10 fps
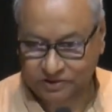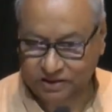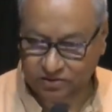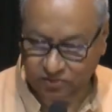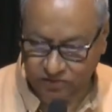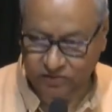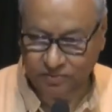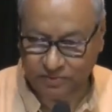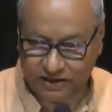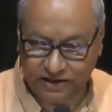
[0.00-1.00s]
it crosses
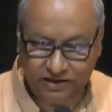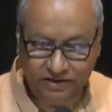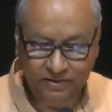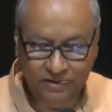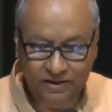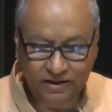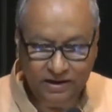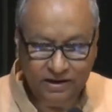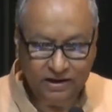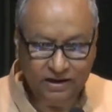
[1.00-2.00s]
the barrier,
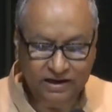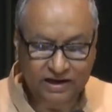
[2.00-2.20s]
it